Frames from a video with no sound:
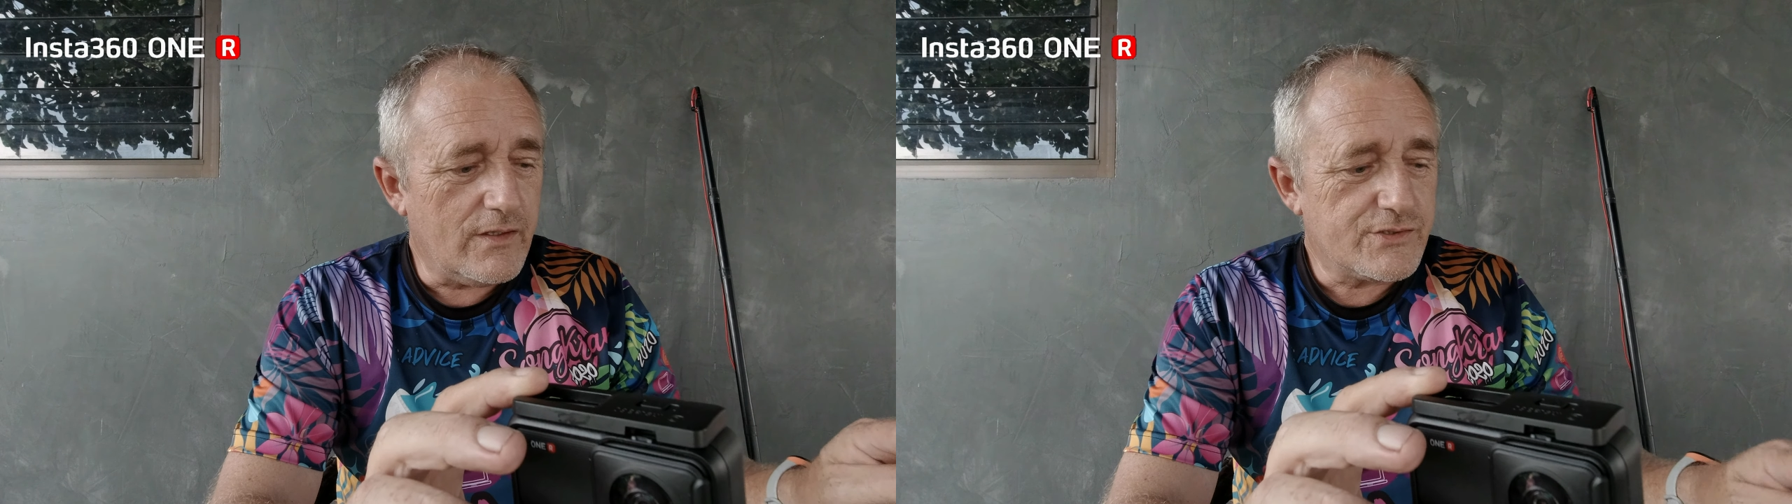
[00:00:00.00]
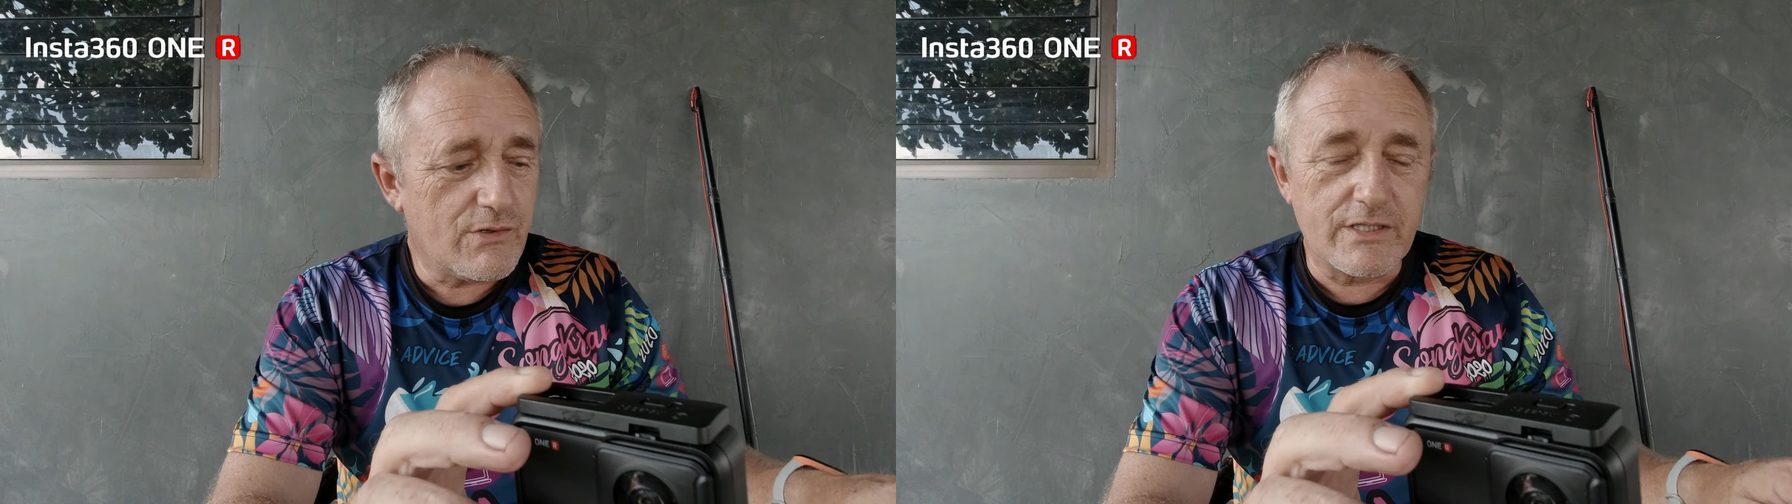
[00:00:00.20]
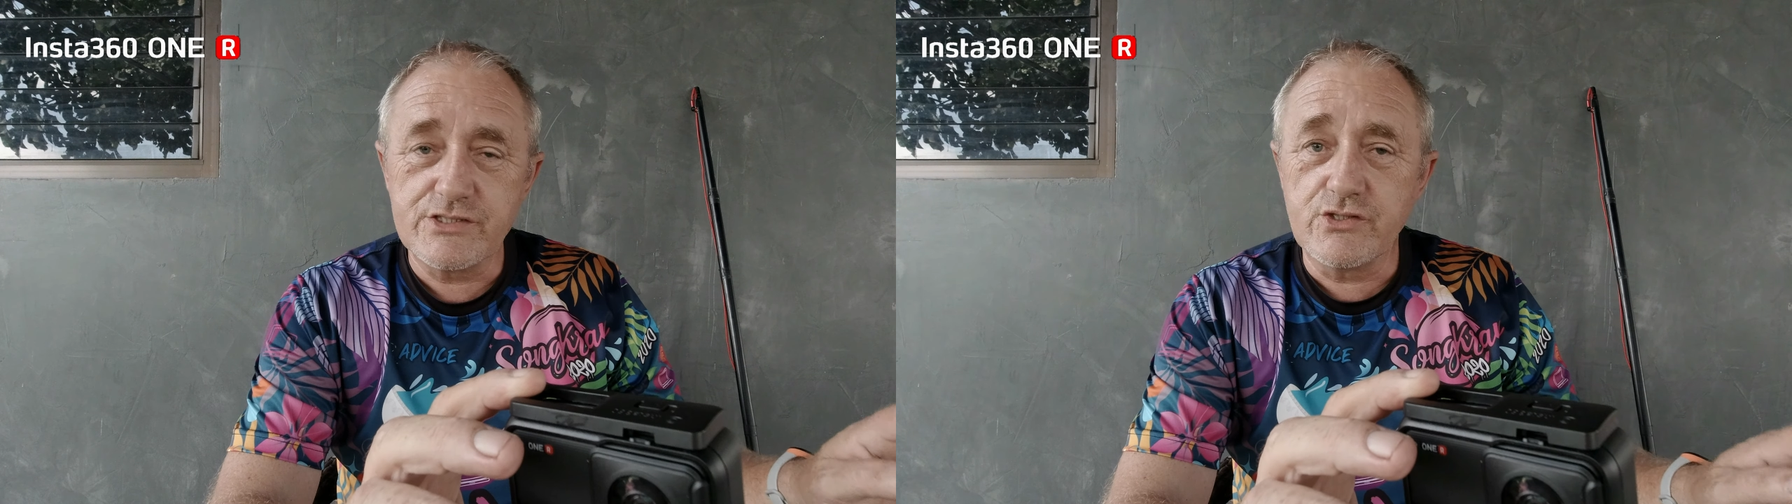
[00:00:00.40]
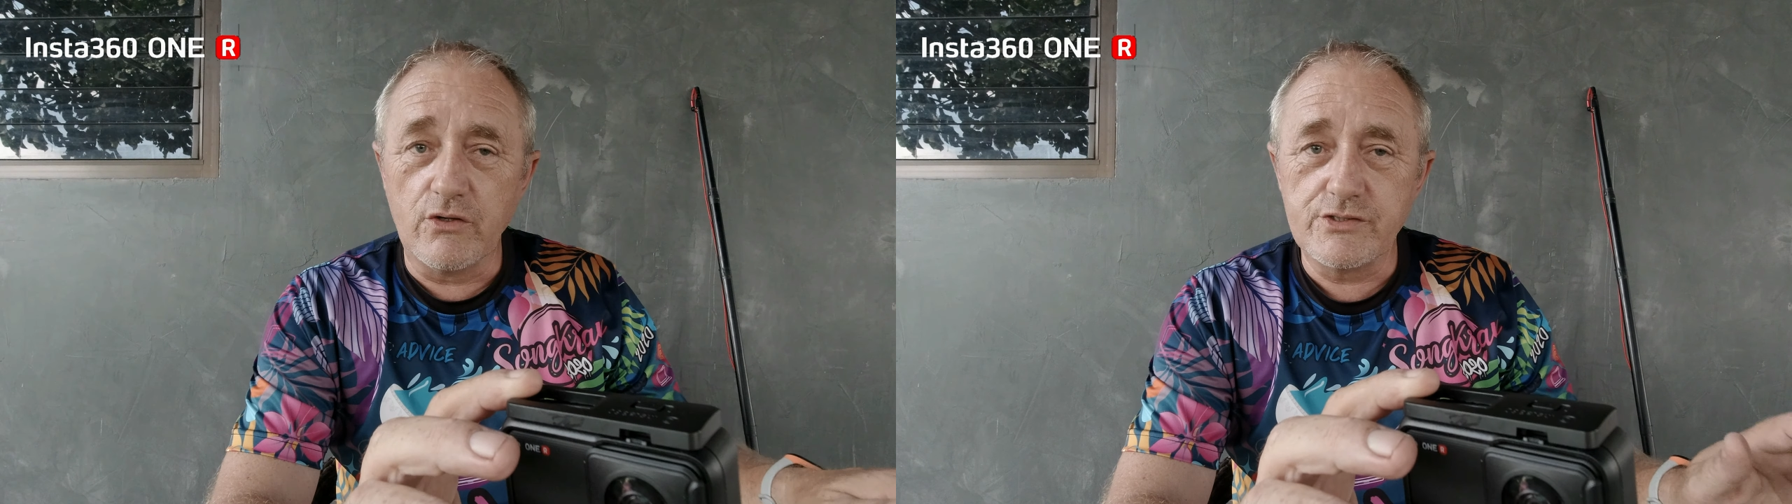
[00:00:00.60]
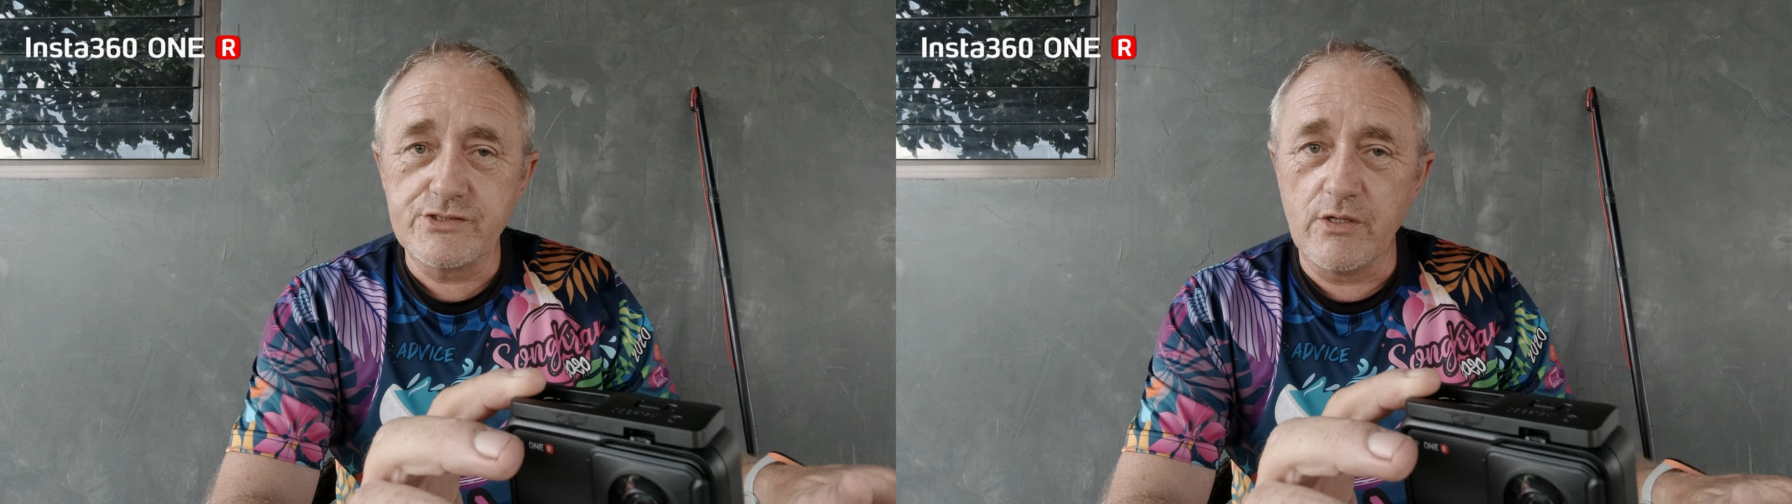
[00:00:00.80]
so I can
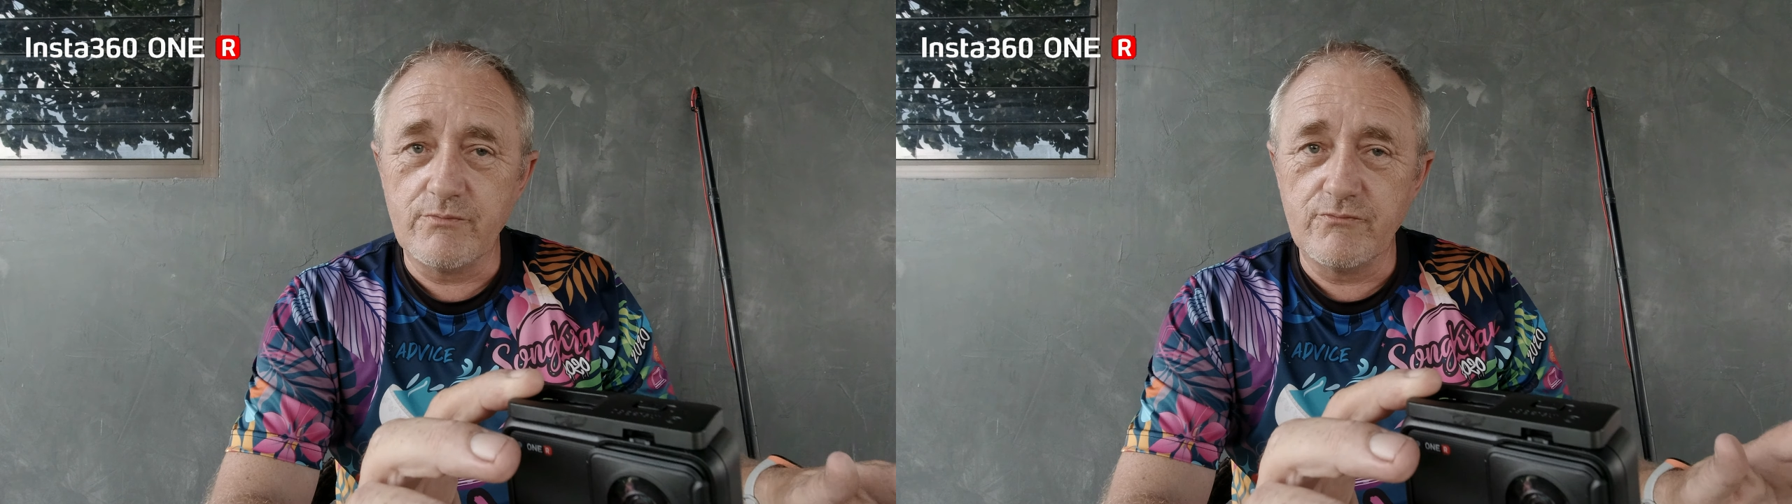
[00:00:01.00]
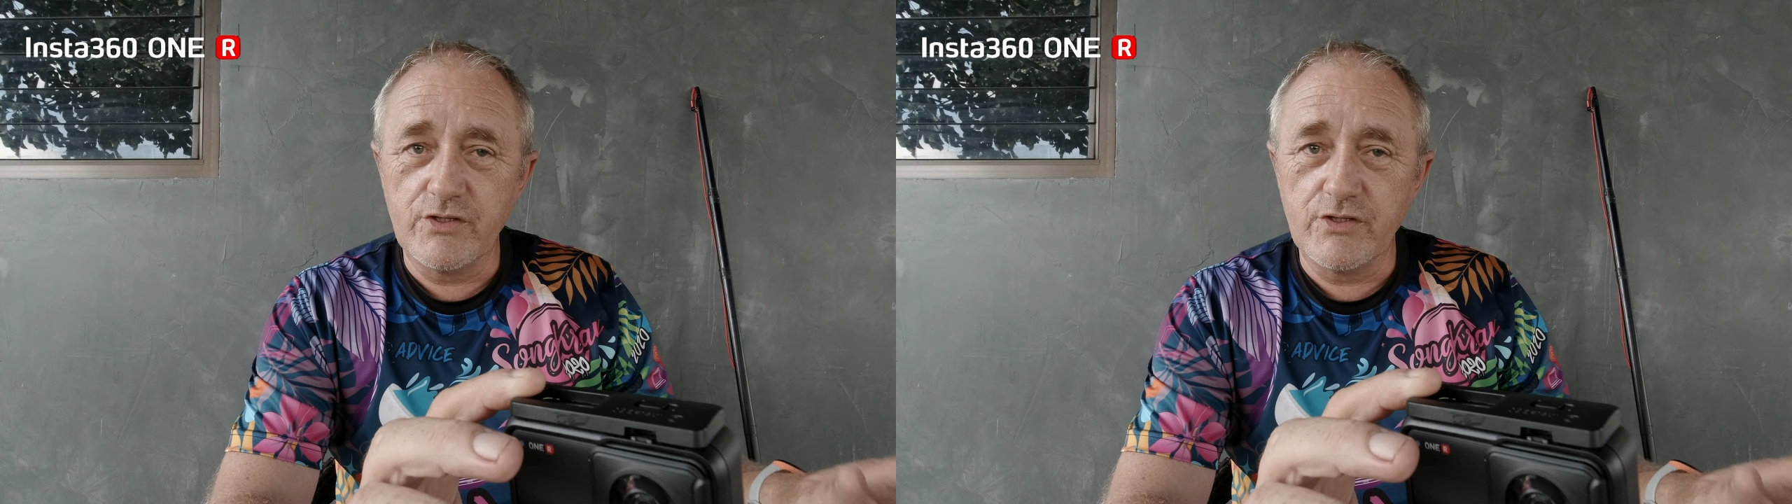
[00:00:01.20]
start and stop